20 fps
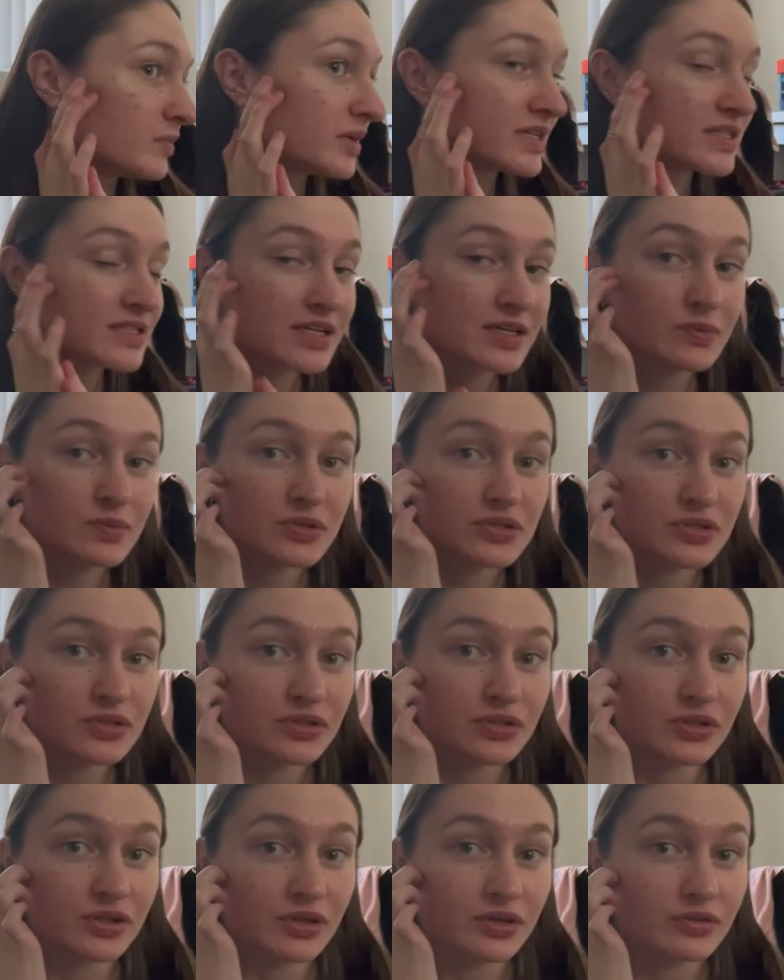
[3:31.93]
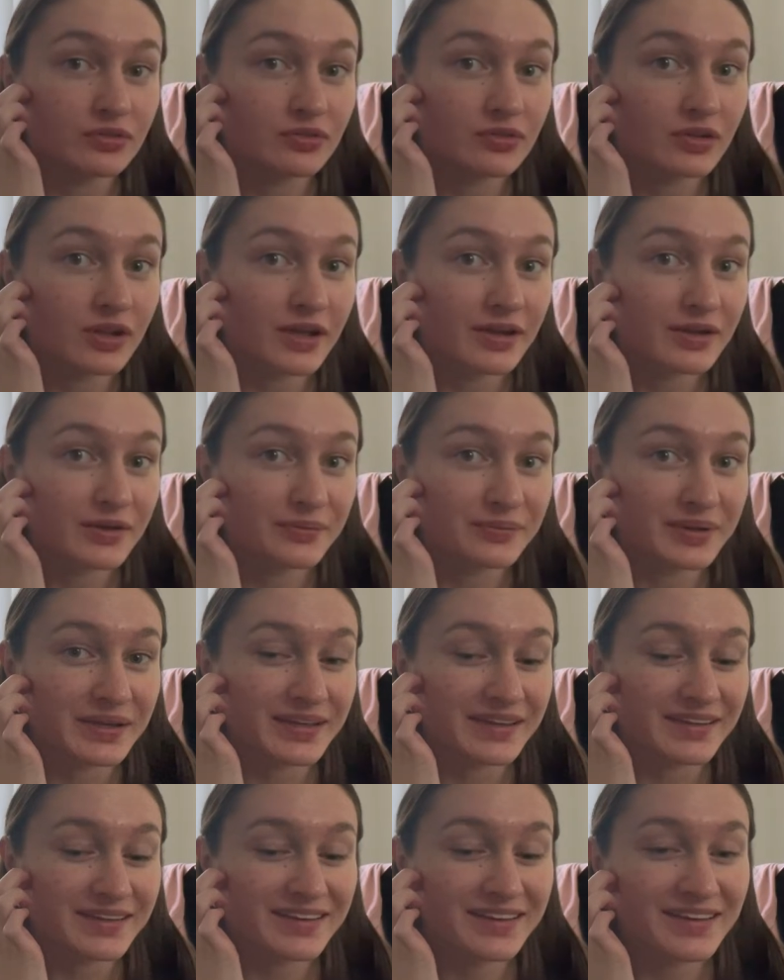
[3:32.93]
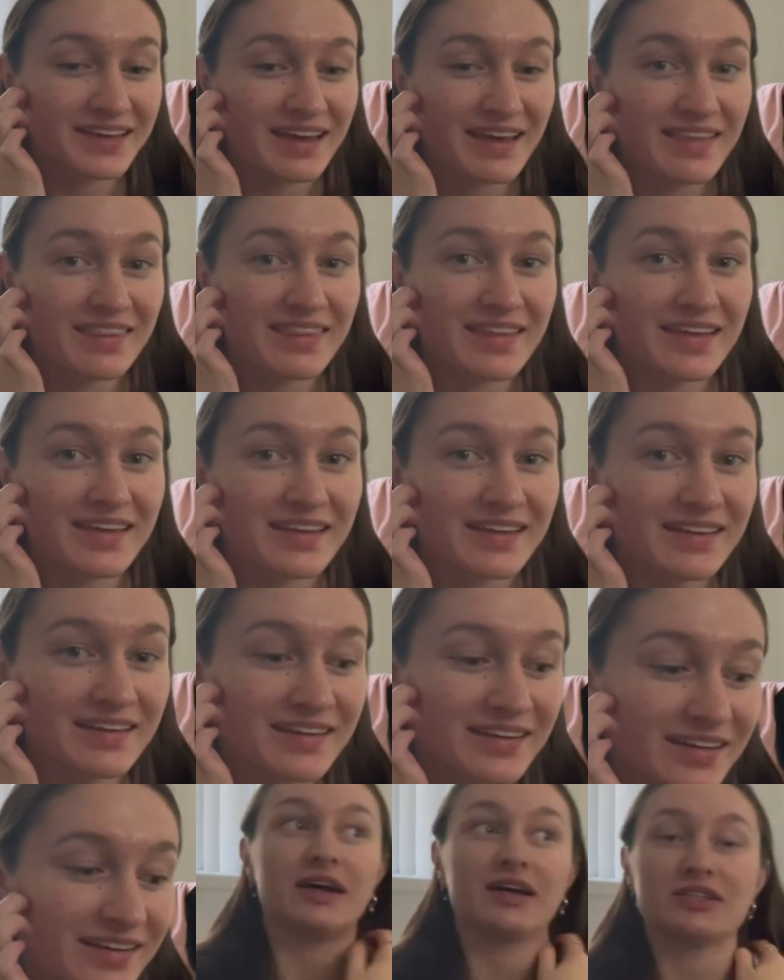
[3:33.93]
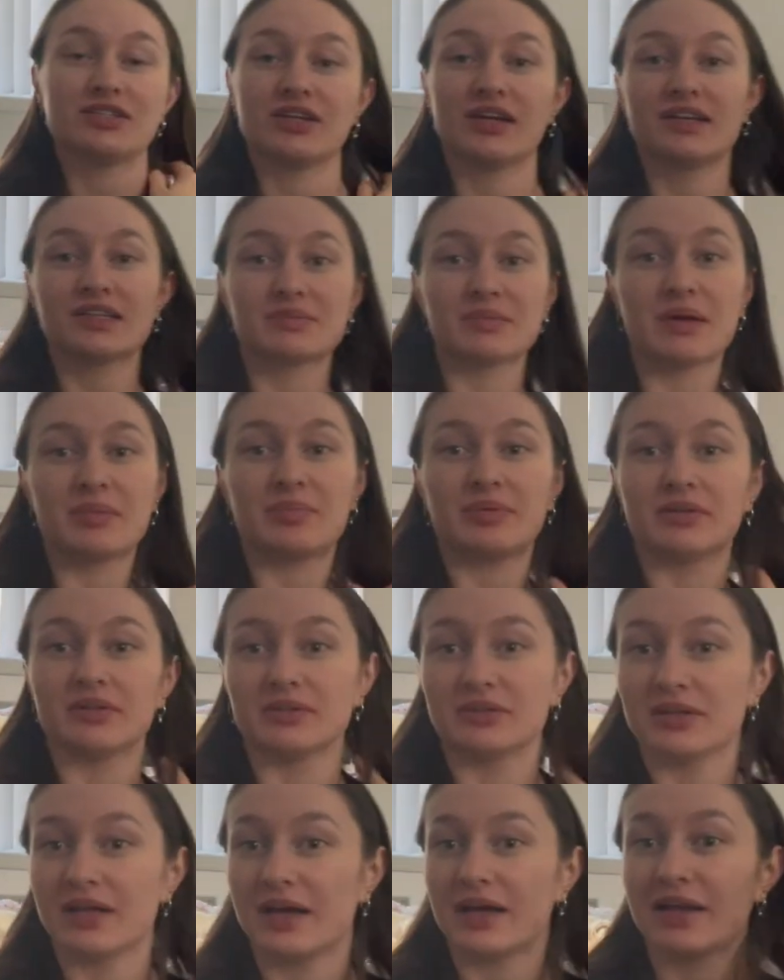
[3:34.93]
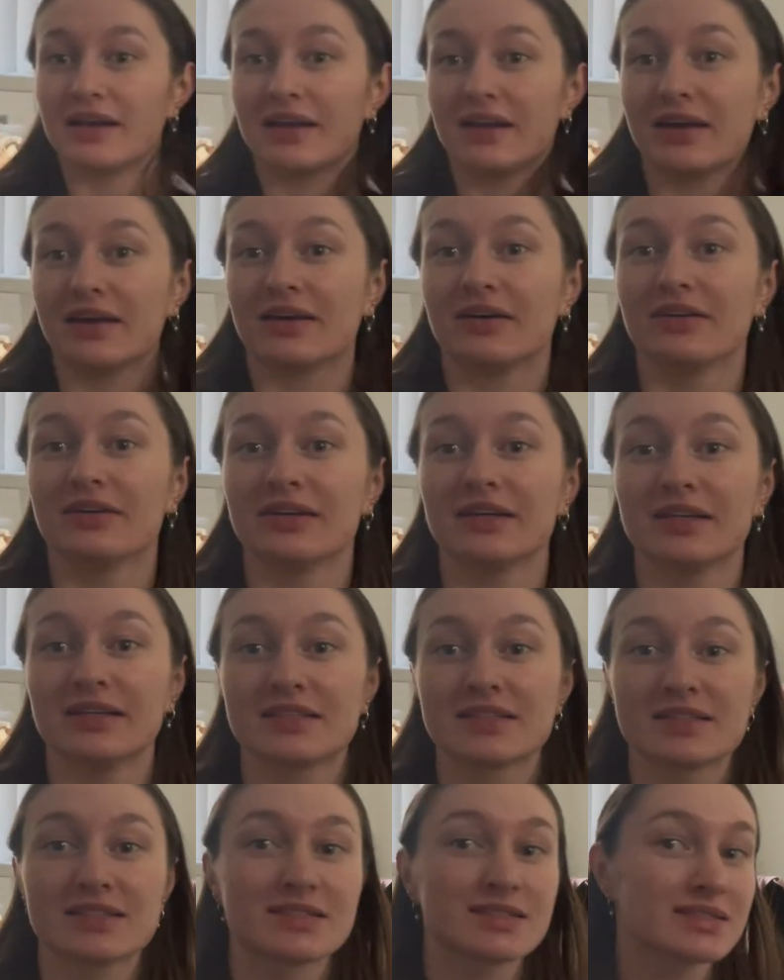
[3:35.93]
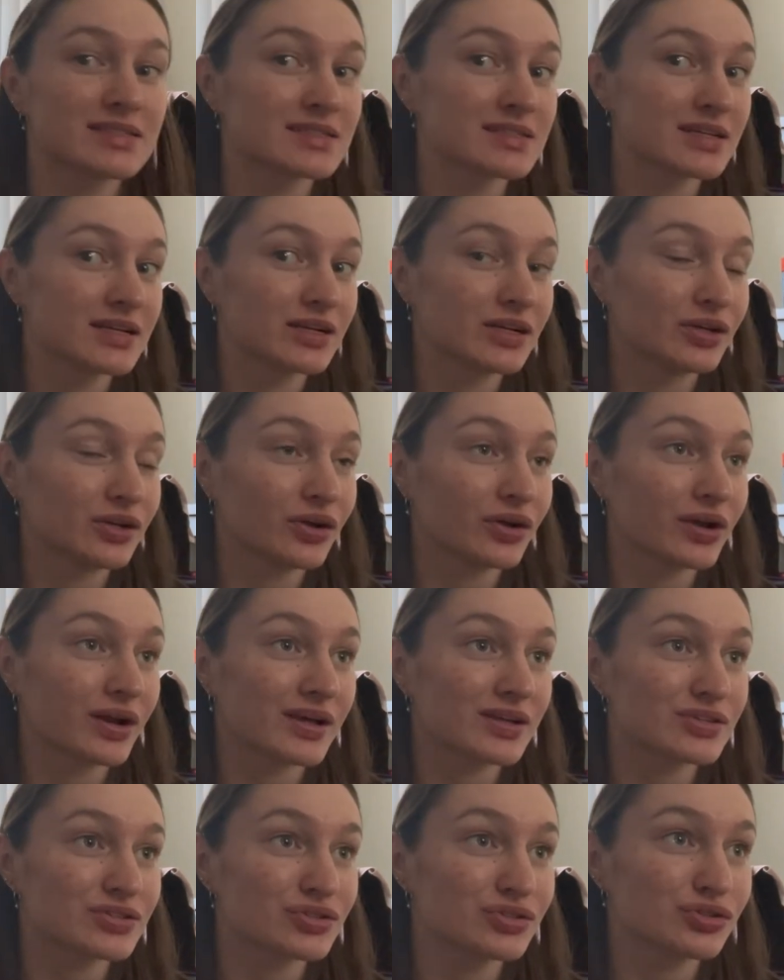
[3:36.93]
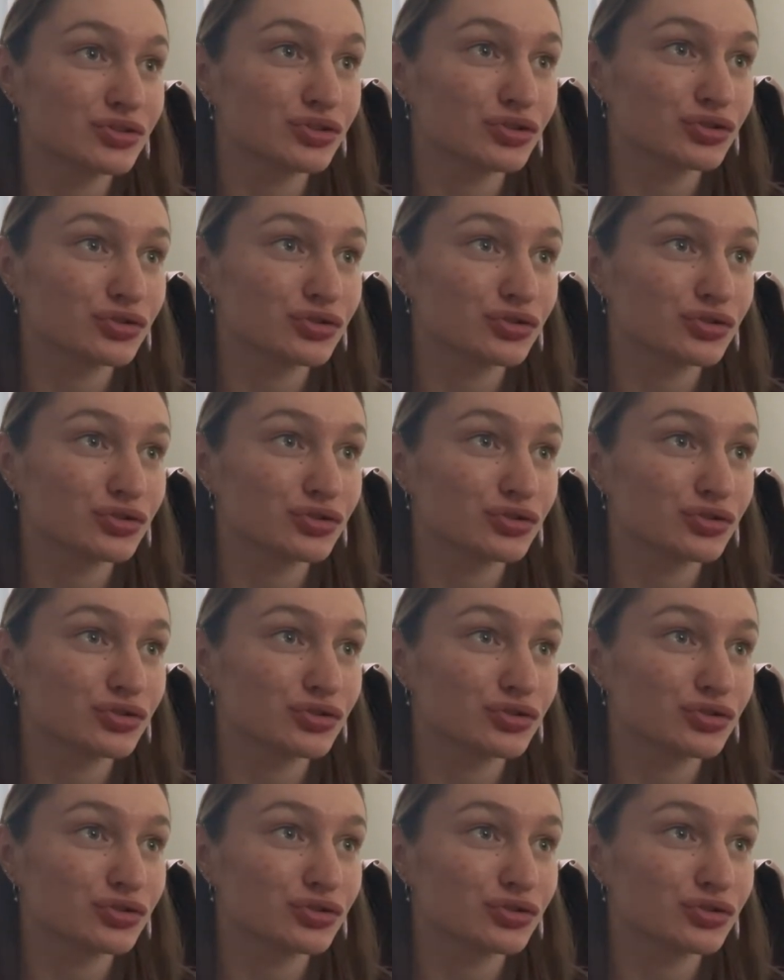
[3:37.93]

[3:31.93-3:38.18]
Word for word: My skin was good for like a week and then I changed my pill and now it's not as good.